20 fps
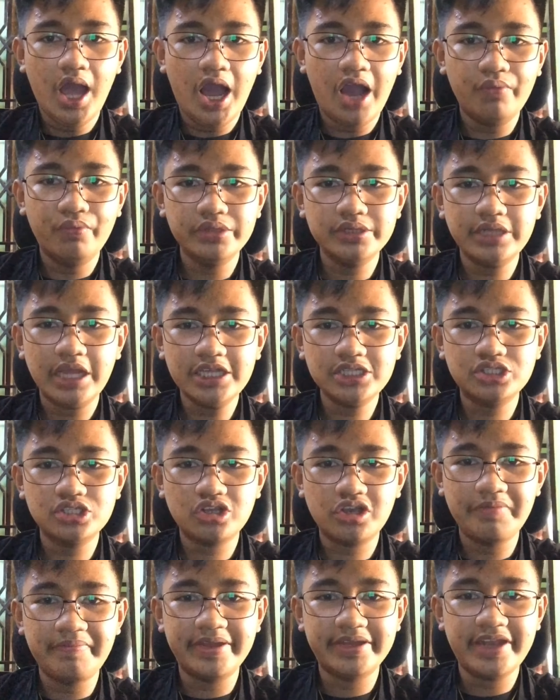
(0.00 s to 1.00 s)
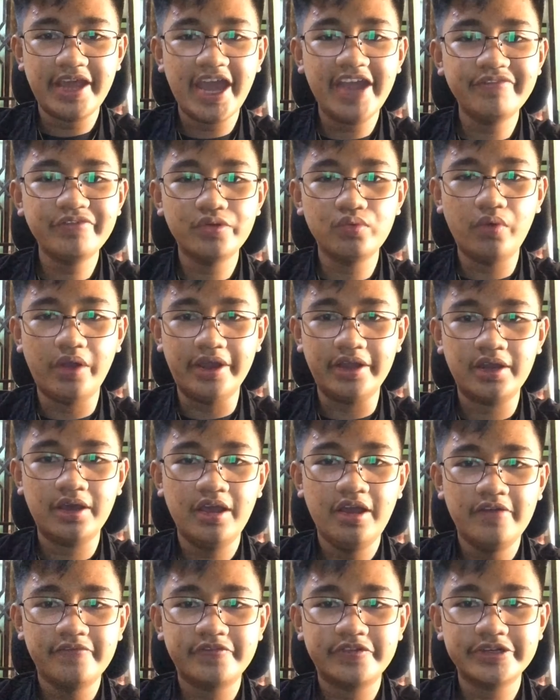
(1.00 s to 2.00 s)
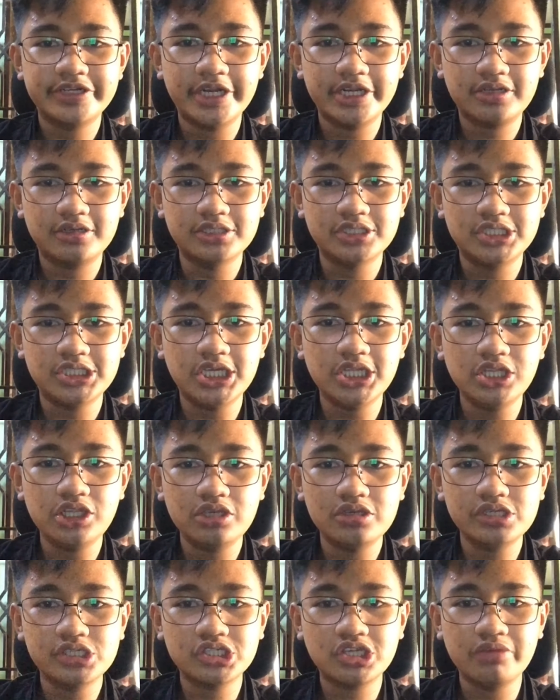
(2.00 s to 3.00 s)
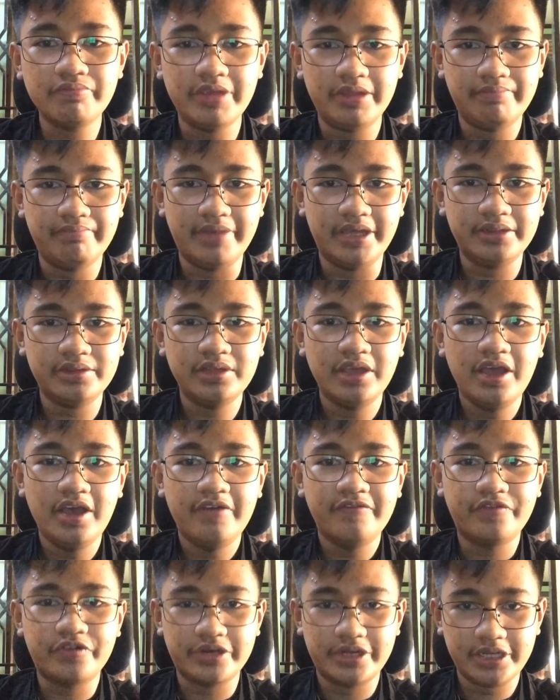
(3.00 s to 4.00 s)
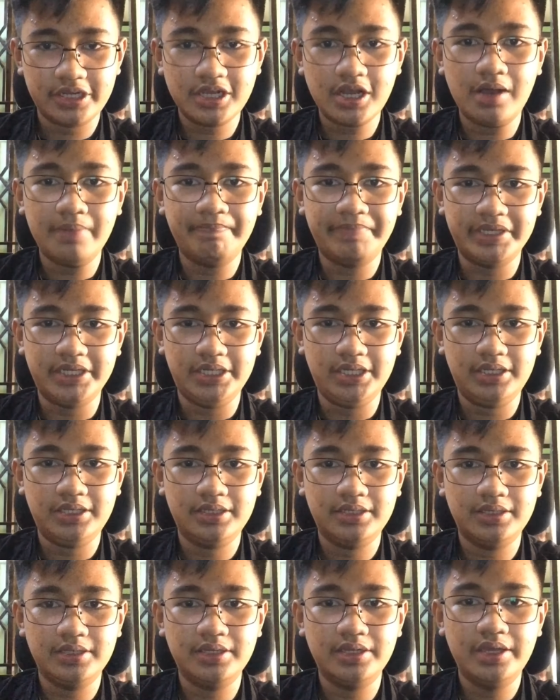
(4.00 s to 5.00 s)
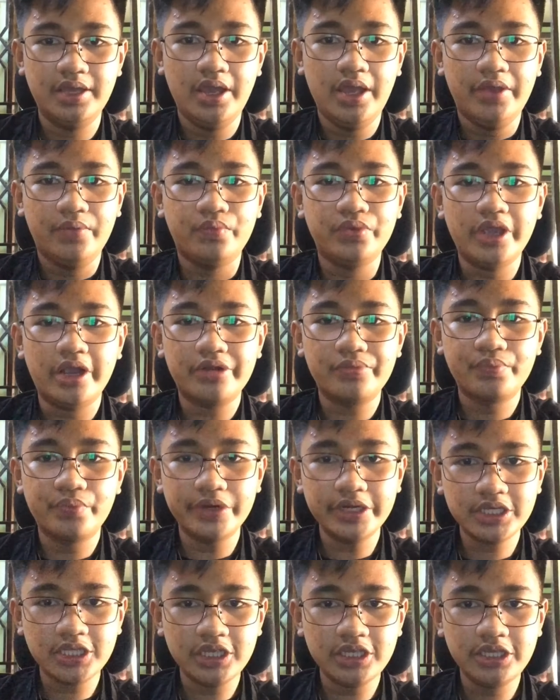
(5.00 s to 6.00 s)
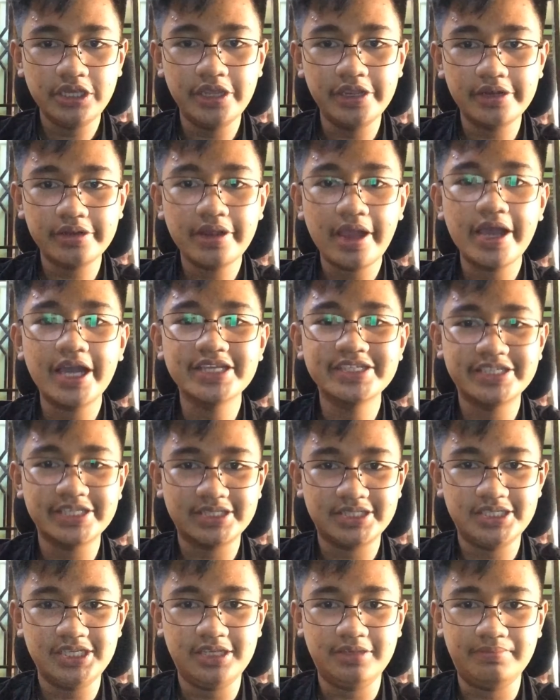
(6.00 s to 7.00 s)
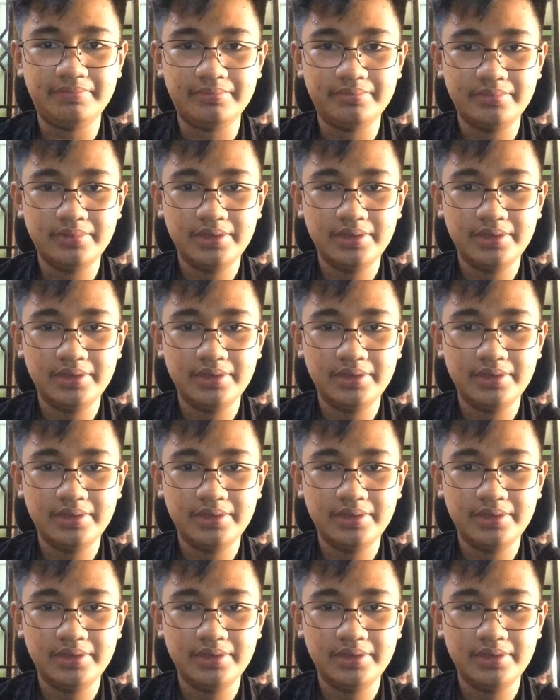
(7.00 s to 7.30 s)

I would like to commend everyone for their continuous commitment for the company. We are working here as a team.